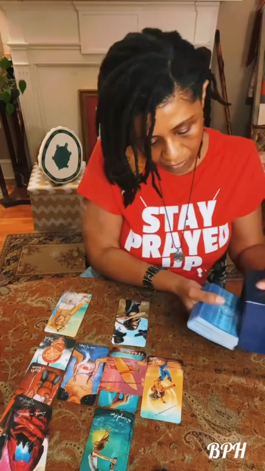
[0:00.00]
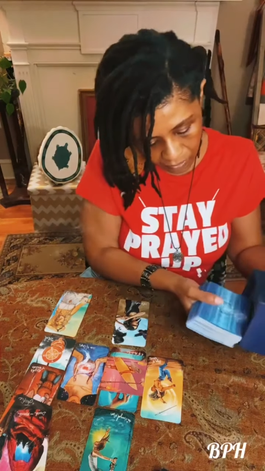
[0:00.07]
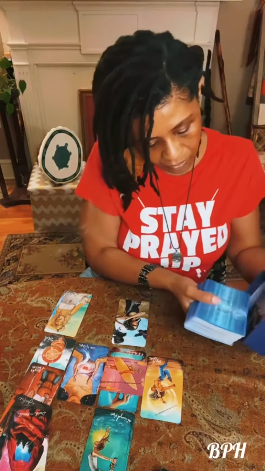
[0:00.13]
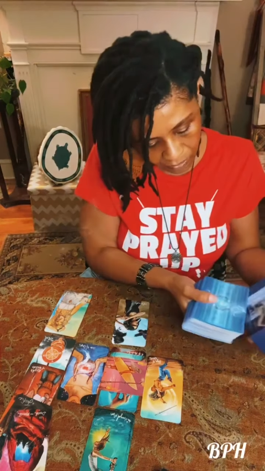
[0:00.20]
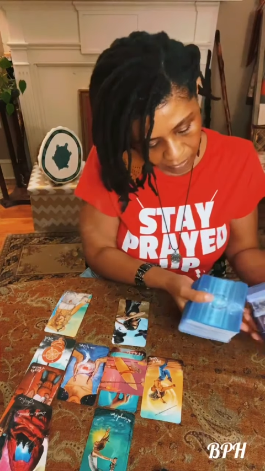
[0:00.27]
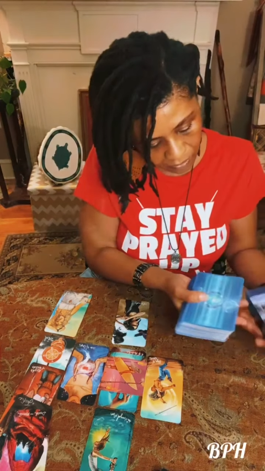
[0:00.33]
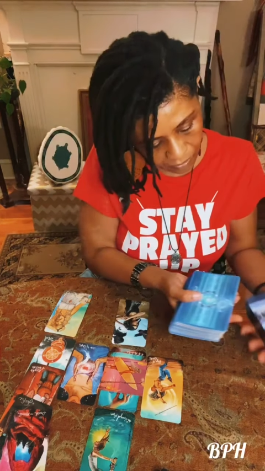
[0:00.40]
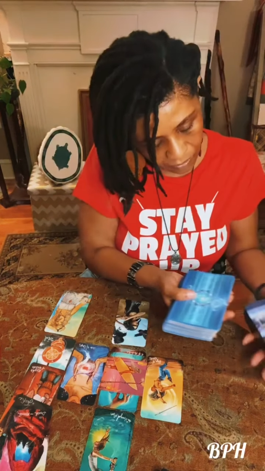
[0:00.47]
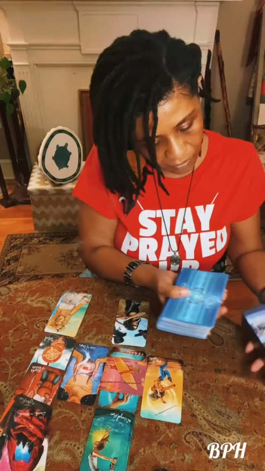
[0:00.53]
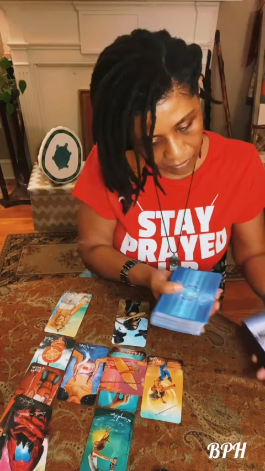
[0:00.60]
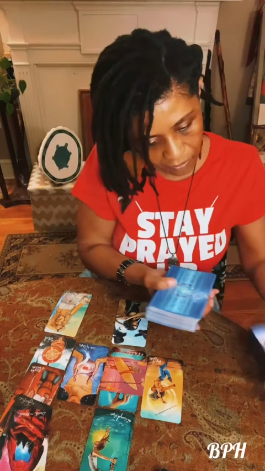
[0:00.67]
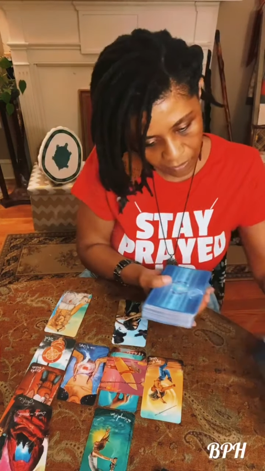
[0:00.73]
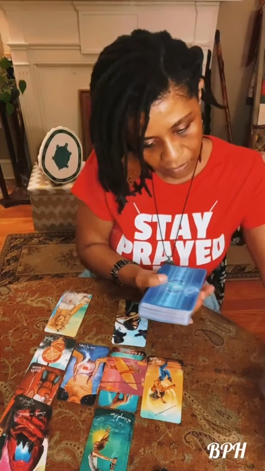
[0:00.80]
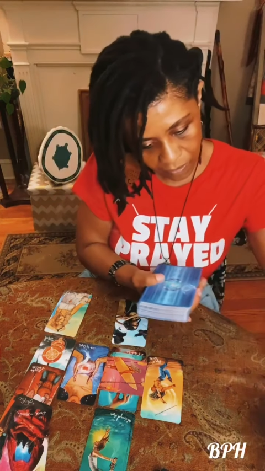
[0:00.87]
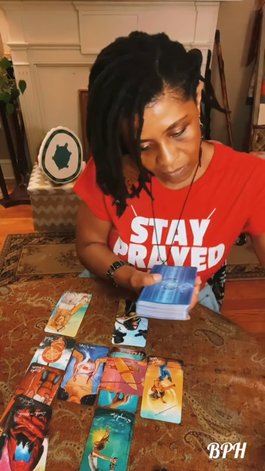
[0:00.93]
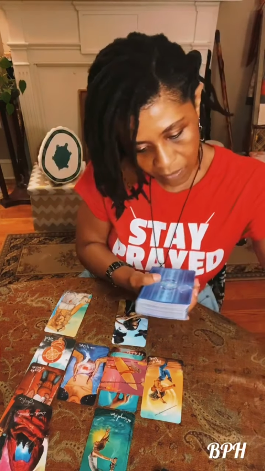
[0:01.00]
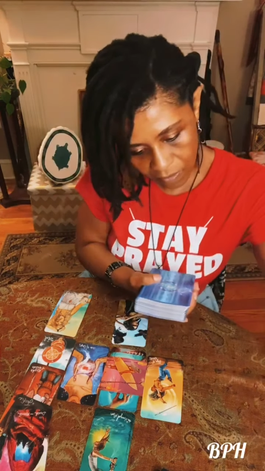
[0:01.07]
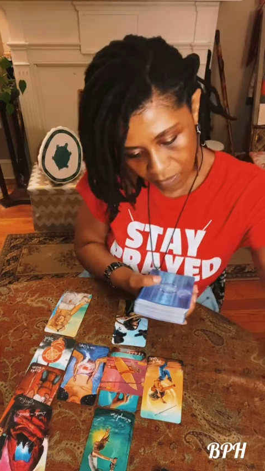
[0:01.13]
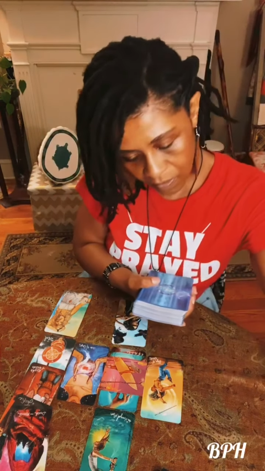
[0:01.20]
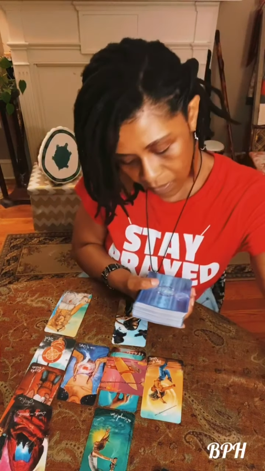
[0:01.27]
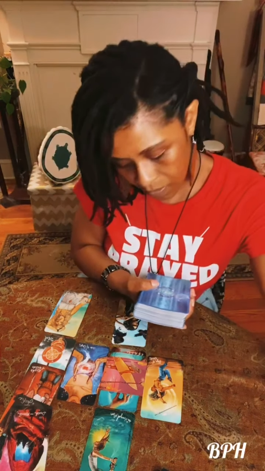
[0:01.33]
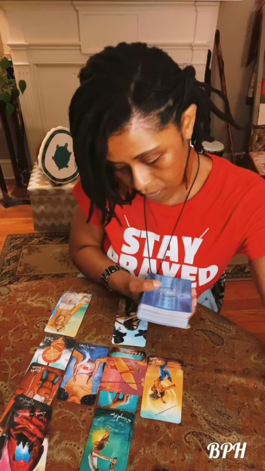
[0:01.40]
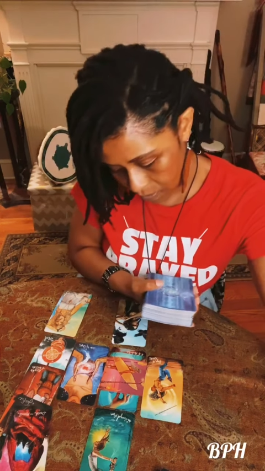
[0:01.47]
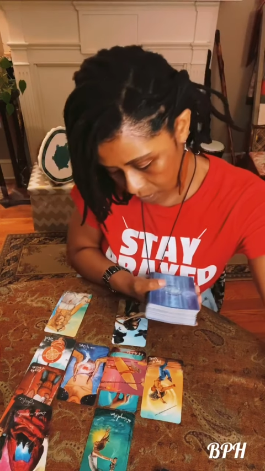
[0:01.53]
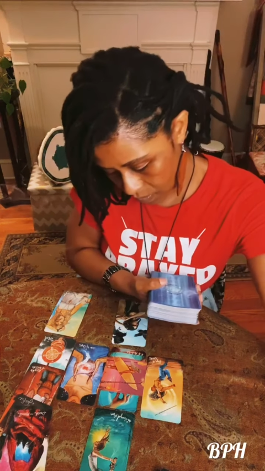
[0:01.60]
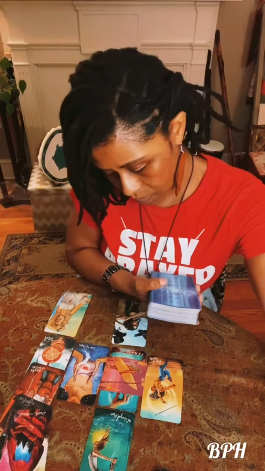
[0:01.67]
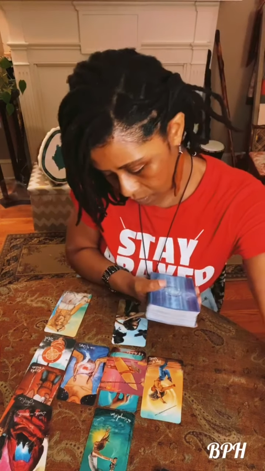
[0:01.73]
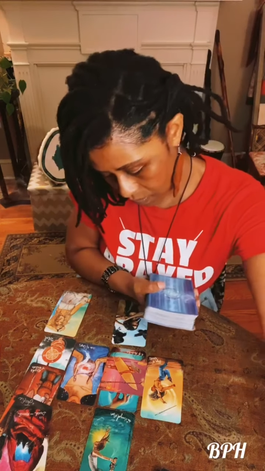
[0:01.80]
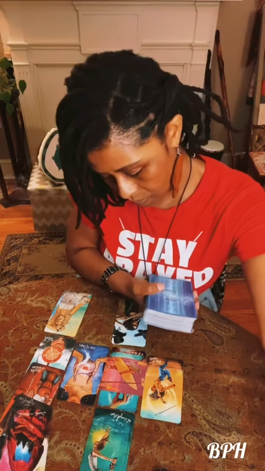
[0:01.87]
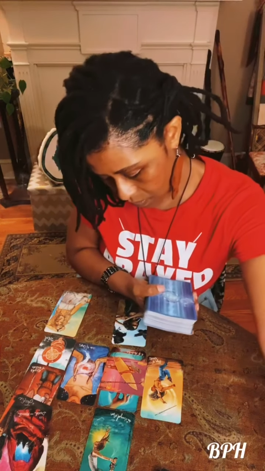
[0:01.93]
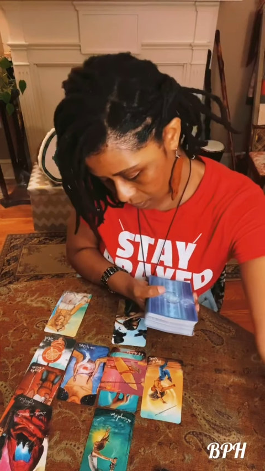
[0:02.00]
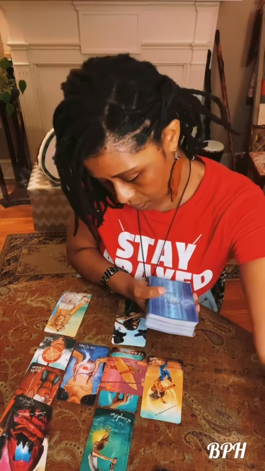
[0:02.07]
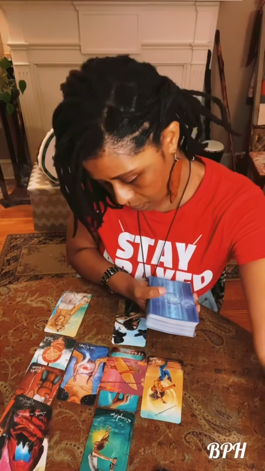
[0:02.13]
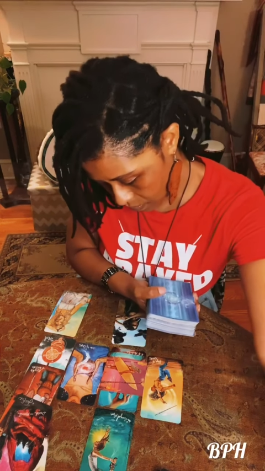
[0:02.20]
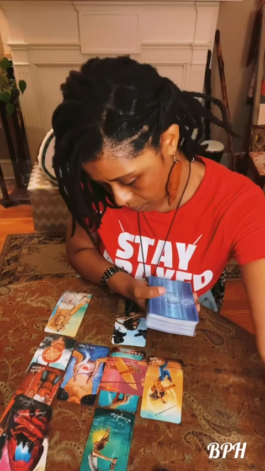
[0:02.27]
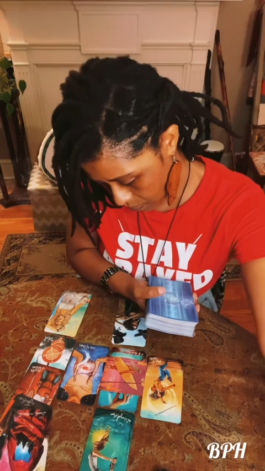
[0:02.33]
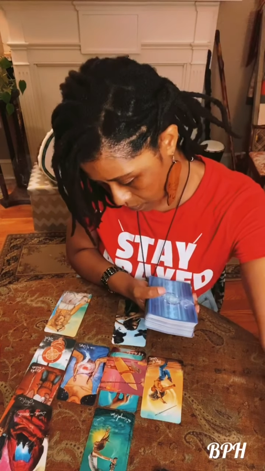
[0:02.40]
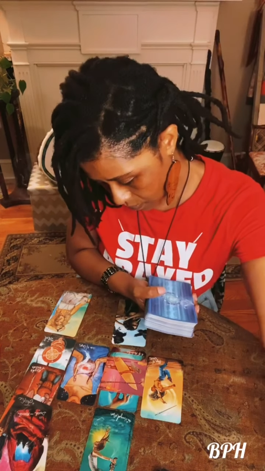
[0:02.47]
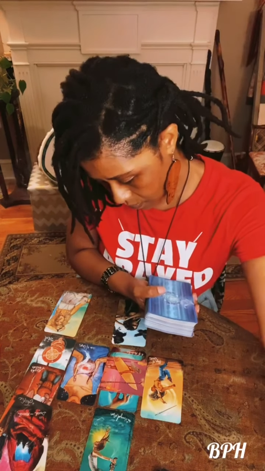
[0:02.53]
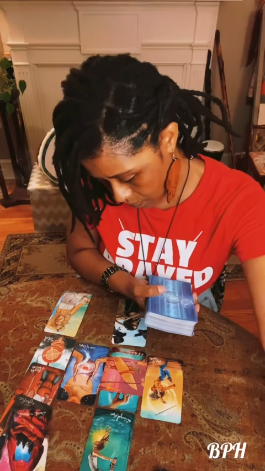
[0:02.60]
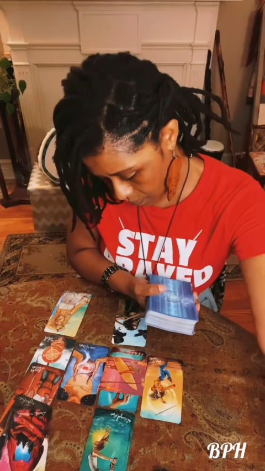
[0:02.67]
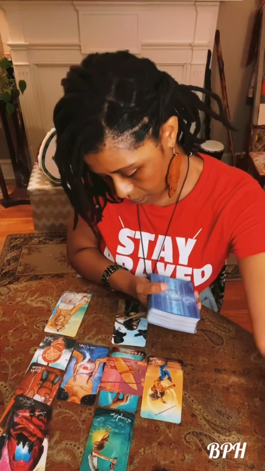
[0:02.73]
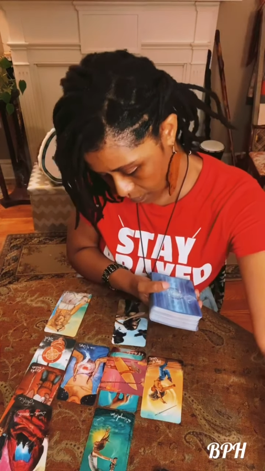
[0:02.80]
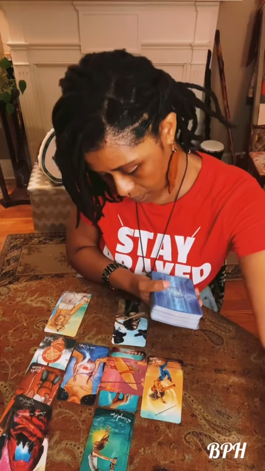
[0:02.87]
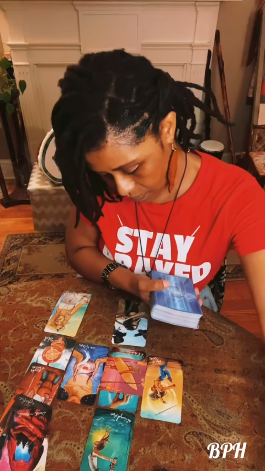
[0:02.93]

(silence)